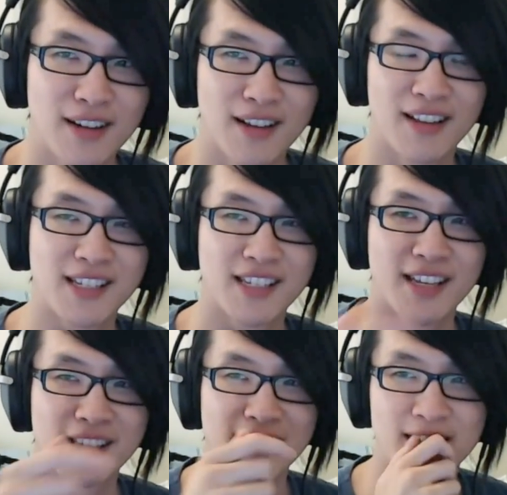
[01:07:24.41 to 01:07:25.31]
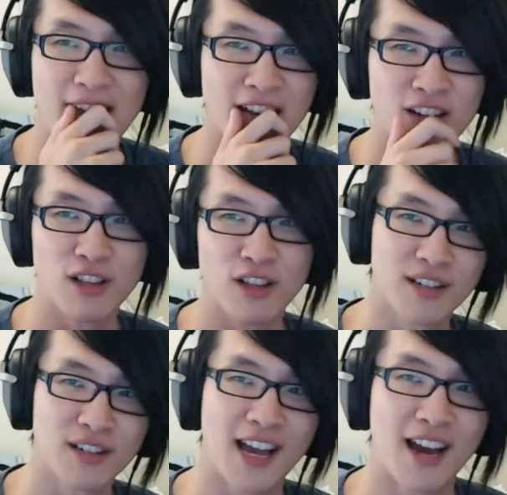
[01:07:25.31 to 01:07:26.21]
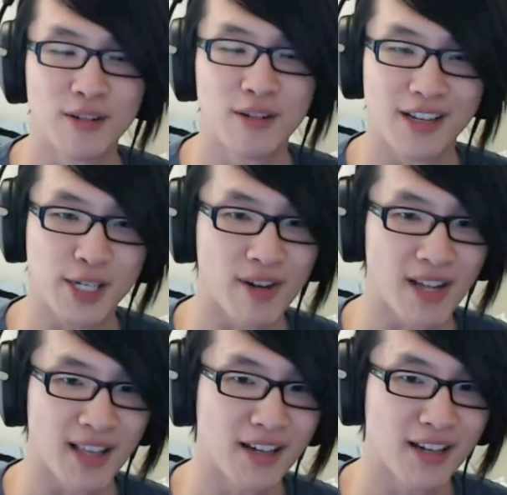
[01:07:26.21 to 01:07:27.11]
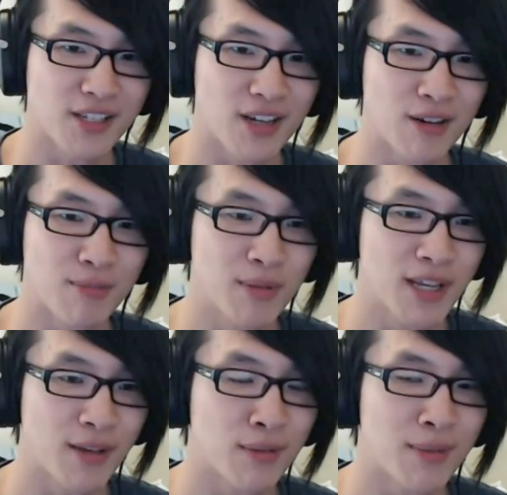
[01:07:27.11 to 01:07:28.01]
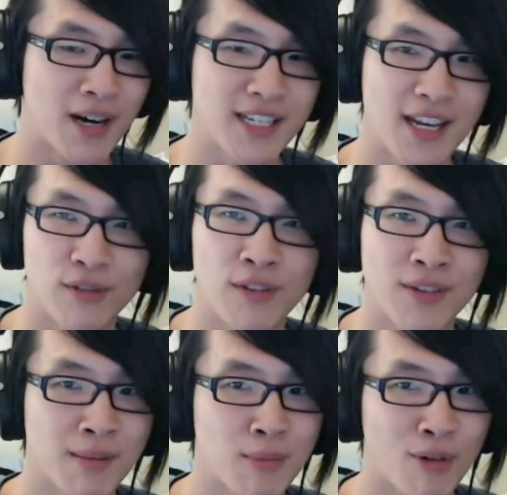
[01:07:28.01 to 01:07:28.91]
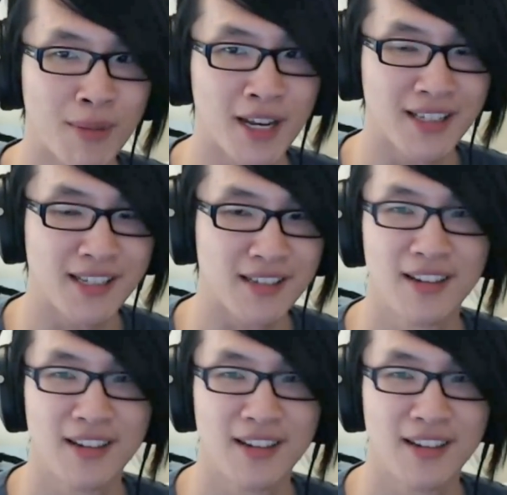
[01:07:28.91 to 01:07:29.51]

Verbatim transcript: let's, it's ten o'clock now in Australia, so I'll probably give it about ten or fifteen more minutes.